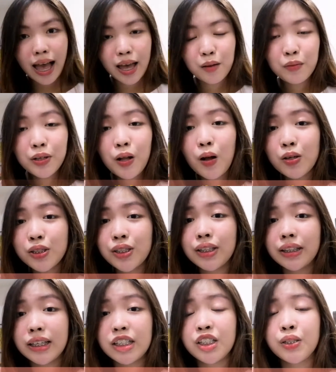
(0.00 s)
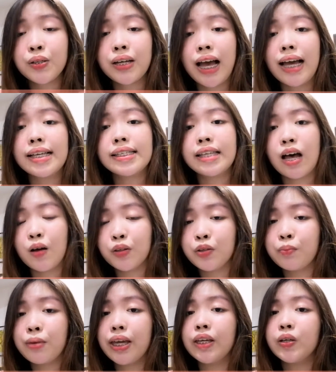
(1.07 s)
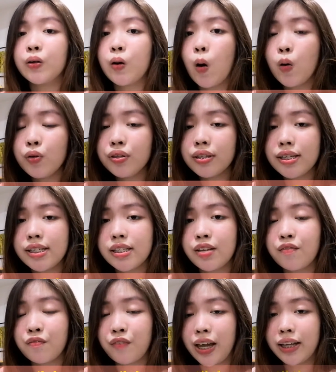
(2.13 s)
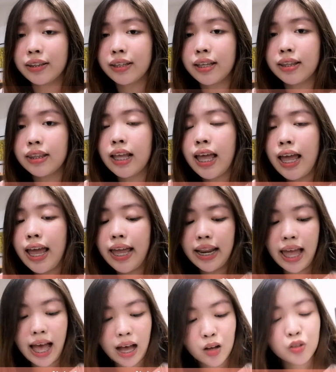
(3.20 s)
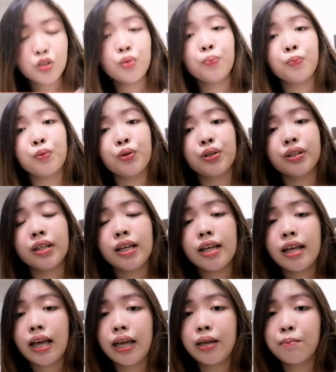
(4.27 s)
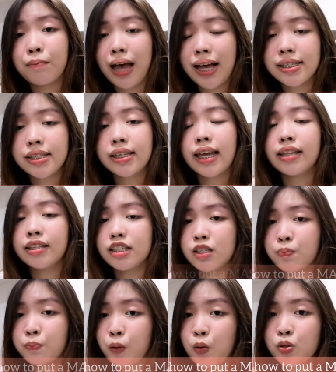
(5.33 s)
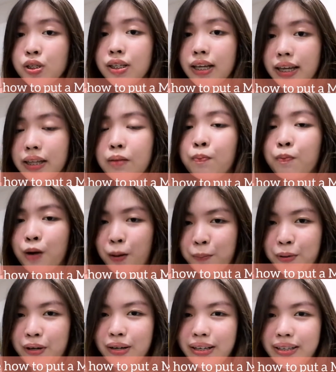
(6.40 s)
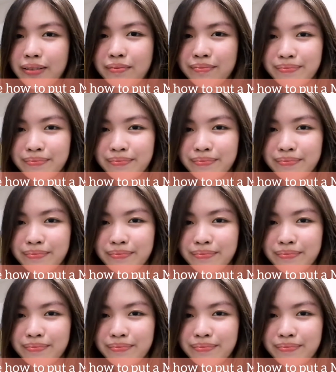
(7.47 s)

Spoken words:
I will also teach you guys how to make your own disinfectant and how to put a mask and dispose it properly.